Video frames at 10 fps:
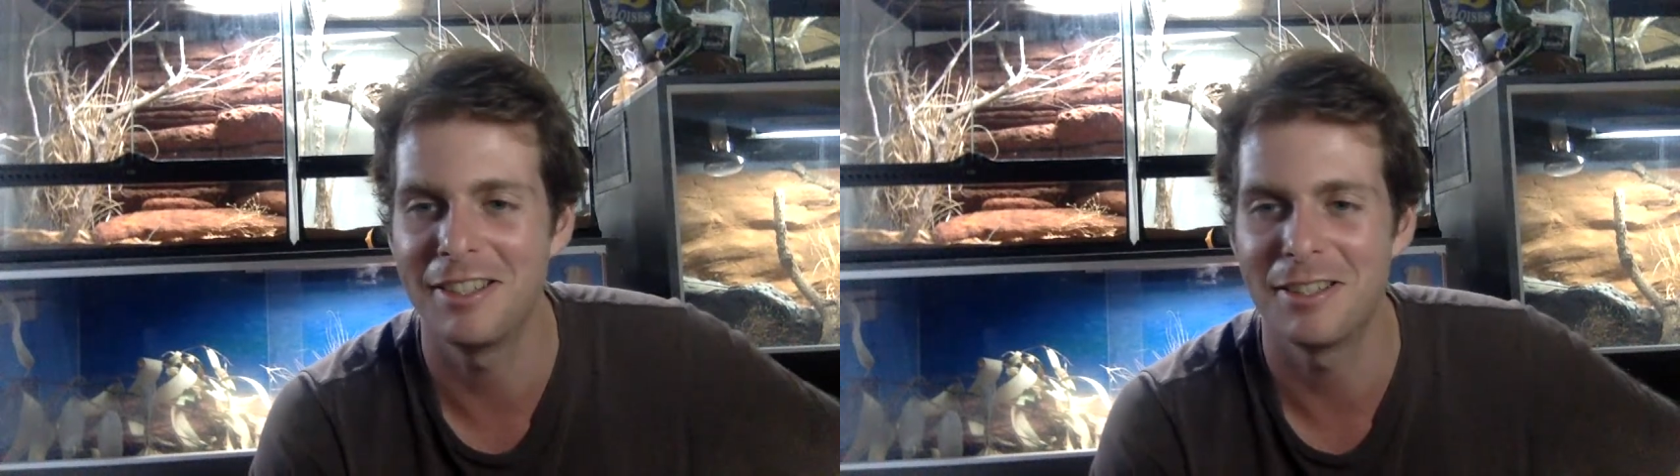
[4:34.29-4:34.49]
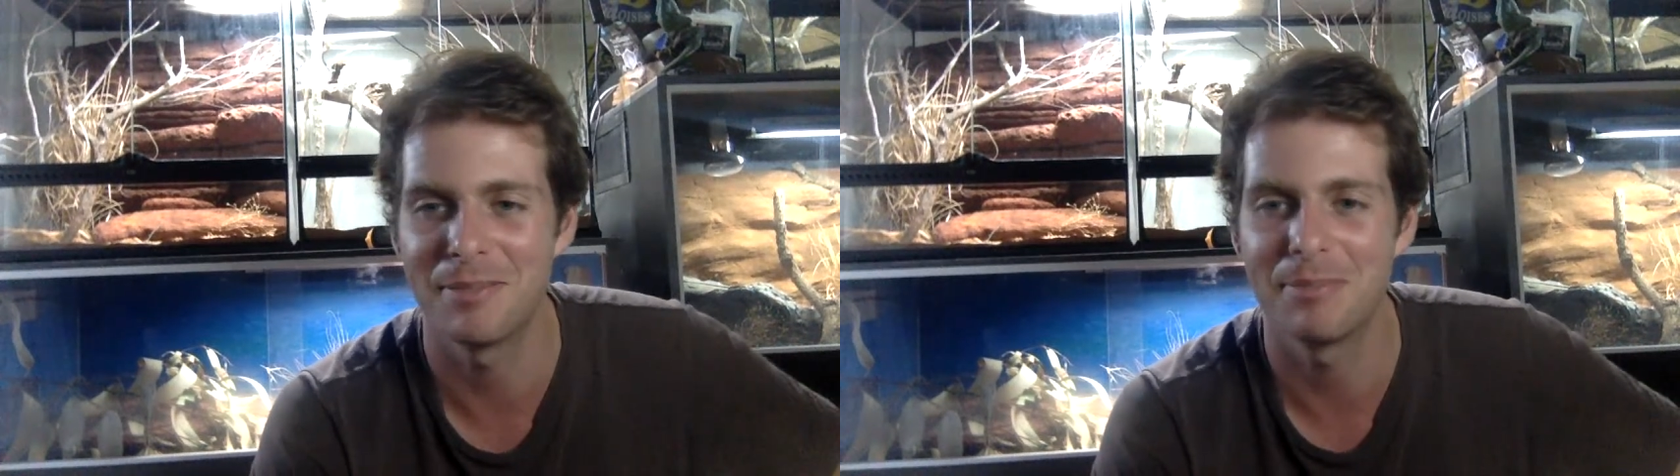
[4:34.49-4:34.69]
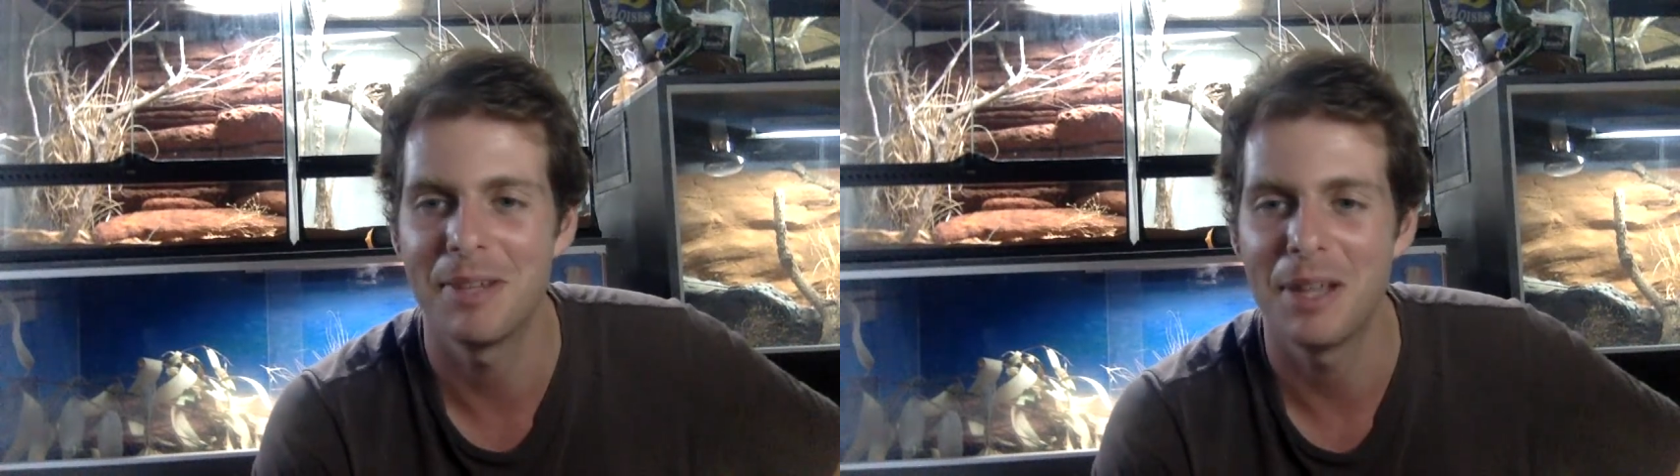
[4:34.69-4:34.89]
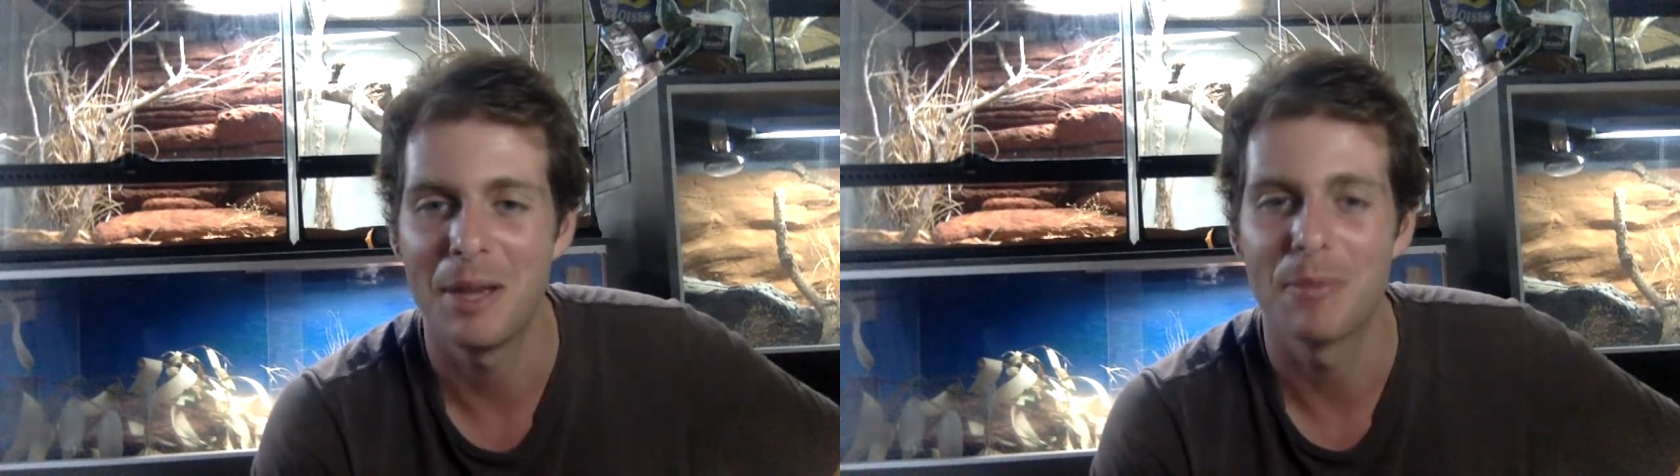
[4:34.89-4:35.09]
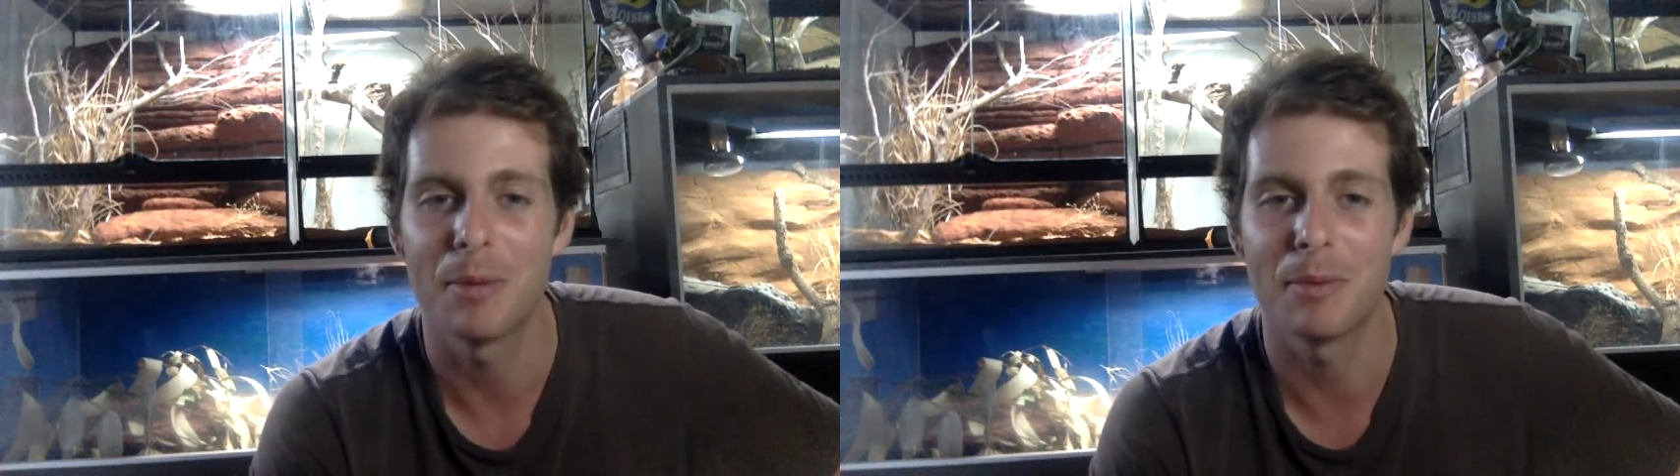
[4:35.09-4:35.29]
You just
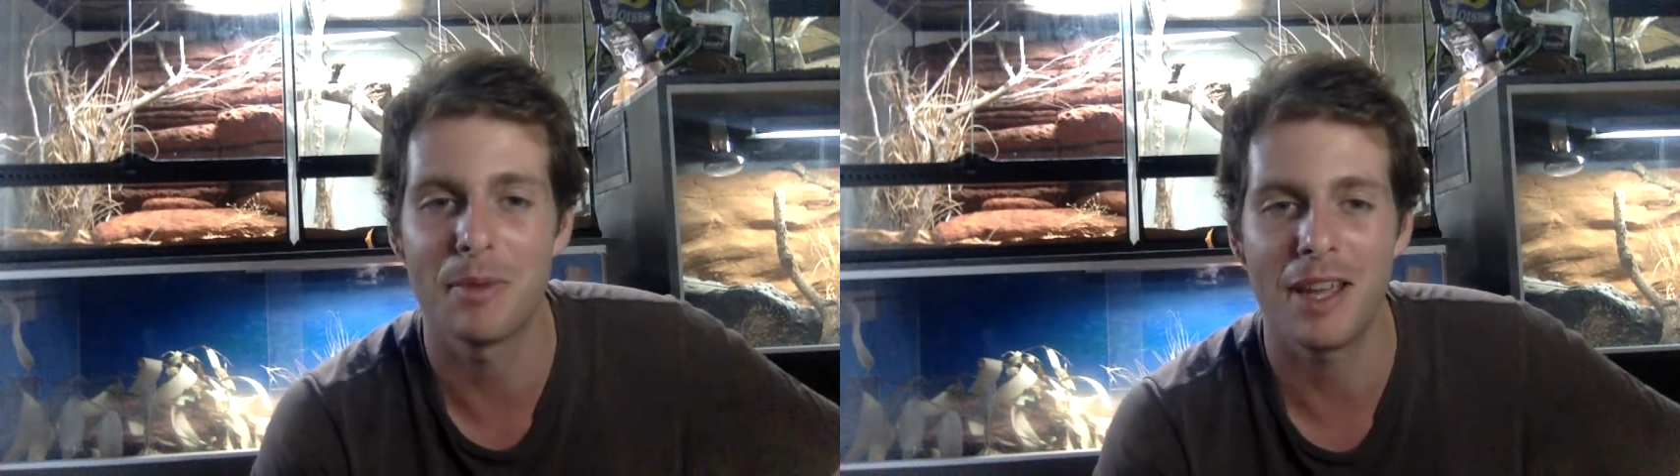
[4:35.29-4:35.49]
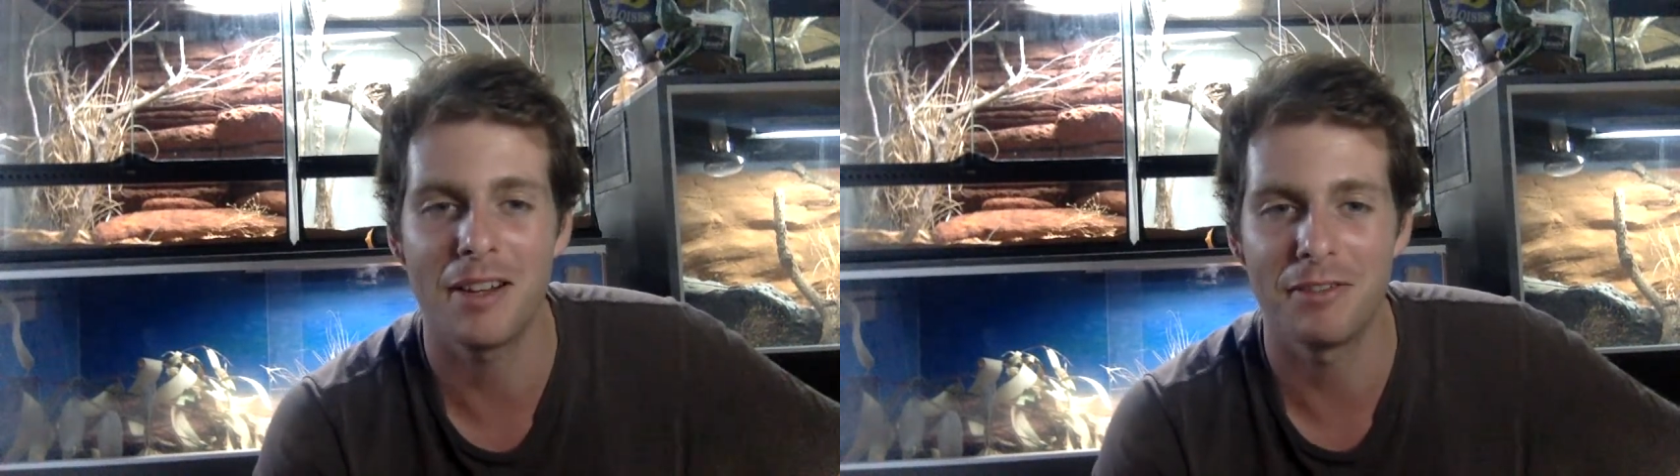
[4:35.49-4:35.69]
pop them down